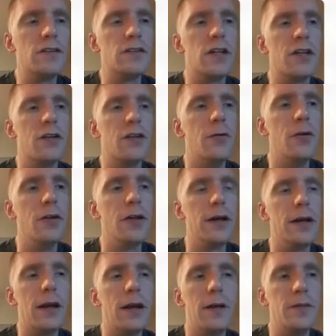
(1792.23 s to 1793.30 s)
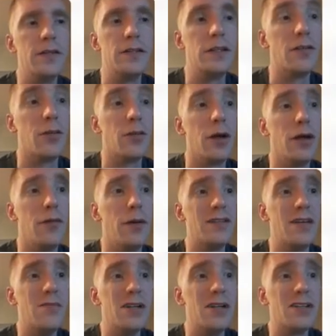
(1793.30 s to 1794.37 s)
nothing really, and I've been sitting here probably about
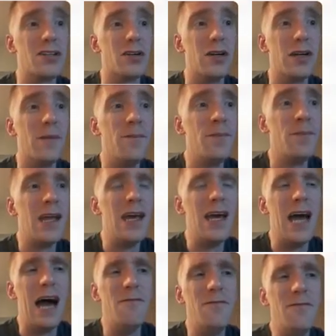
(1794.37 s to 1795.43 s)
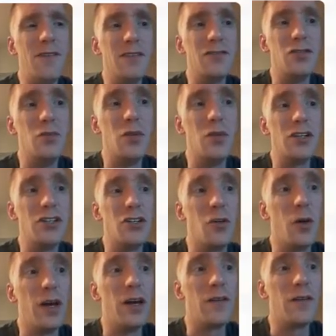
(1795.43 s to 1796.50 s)
10 minutes already. Haven't found too much in the
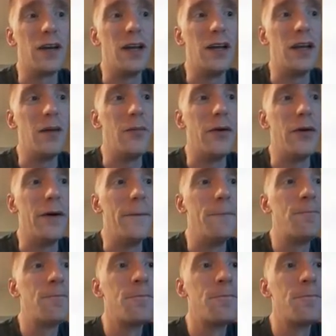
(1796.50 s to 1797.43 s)
way of getting it, but